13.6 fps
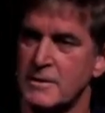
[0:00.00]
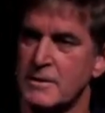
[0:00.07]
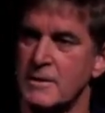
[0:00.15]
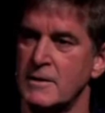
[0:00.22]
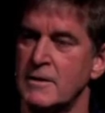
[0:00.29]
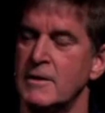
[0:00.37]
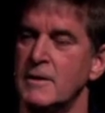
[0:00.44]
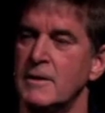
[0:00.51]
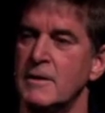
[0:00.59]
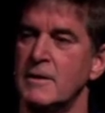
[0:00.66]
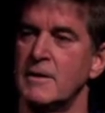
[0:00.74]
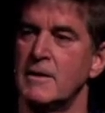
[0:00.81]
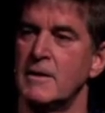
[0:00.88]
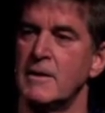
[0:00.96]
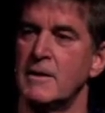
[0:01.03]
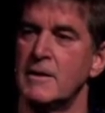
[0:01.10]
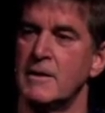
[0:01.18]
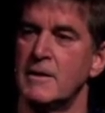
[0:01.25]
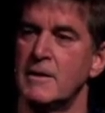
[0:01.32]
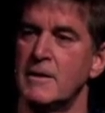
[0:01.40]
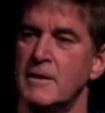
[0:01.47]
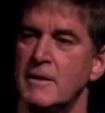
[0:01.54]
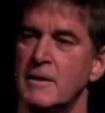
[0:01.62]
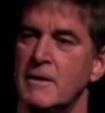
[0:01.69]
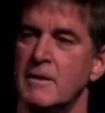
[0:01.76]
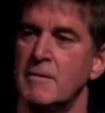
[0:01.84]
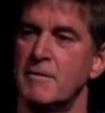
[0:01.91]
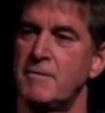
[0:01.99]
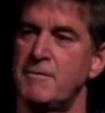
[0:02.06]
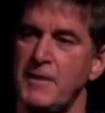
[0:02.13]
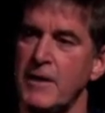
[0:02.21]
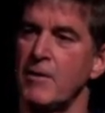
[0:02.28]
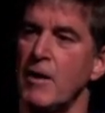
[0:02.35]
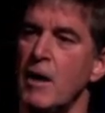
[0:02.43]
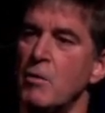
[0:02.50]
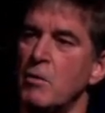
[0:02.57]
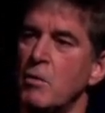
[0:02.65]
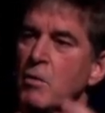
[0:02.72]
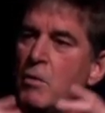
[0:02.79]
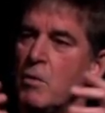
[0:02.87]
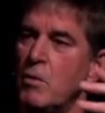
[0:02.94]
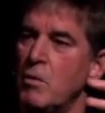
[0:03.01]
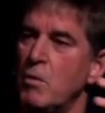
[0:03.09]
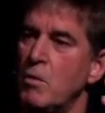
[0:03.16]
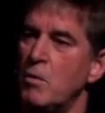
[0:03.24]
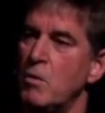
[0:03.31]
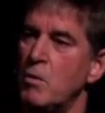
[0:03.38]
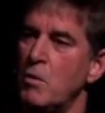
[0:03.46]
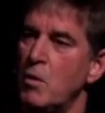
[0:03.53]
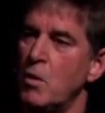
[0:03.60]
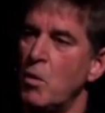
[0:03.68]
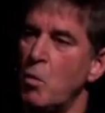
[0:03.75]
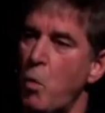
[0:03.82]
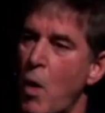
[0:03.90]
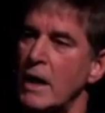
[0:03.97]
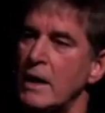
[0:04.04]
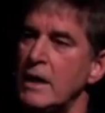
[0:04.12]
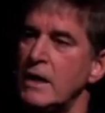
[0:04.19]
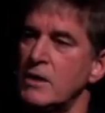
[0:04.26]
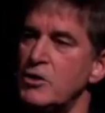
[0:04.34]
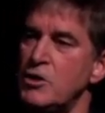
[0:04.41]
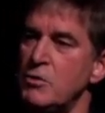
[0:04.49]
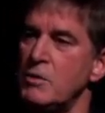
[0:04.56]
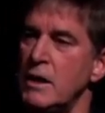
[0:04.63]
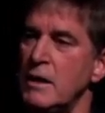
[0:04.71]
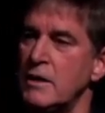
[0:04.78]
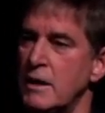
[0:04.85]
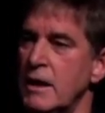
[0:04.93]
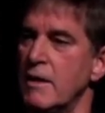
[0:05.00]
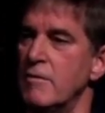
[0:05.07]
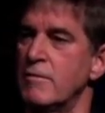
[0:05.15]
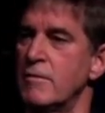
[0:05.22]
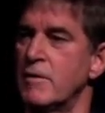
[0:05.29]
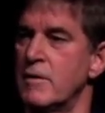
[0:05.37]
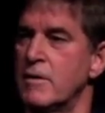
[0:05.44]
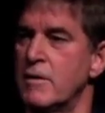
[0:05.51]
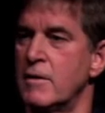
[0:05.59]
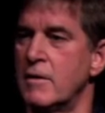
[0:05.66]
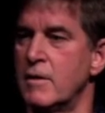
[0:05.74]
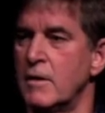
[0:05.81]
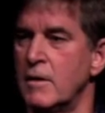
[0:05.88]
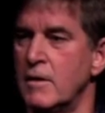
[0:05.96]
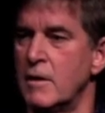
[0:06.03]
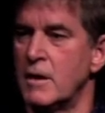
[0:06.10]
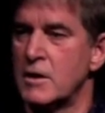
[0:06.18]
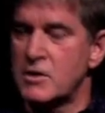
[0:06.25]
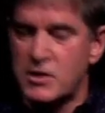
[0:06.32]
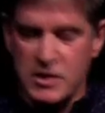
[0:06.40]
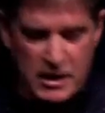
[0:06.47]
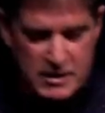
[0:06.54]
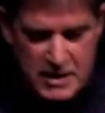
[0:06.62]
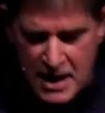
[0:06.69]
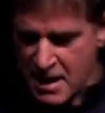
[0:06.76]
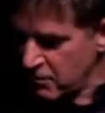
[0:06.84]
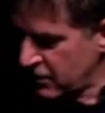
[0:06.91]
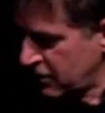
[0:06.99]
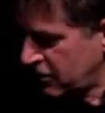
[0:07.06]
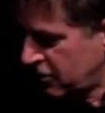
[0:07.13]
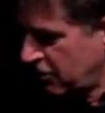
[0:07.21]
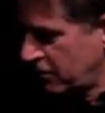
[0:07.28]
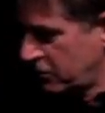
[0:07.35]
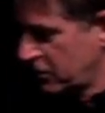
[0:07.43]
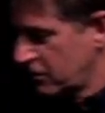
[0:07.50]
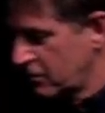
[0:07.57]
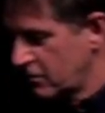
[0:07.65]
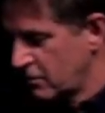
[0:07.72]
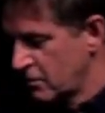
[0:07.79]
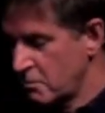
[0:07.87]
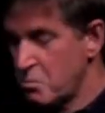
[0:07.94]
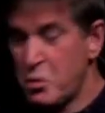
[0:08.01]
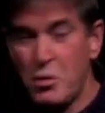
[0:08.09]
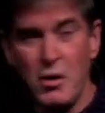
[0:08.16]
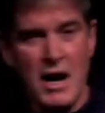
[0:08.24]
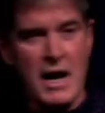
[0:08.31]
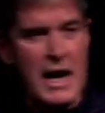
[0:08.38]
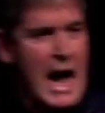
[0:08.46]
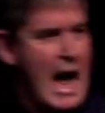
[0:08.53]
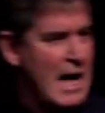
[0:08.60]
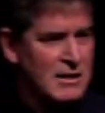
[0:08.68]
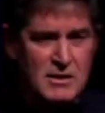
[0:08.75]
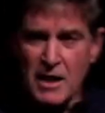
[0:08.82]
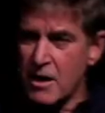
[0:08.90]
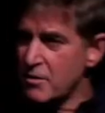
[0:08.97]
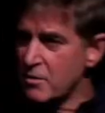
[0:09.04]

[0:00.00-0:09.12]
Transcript: Figure out what it is you need to give. Sit down with the scriptures. Pray. Ask other people what scriptures apply to this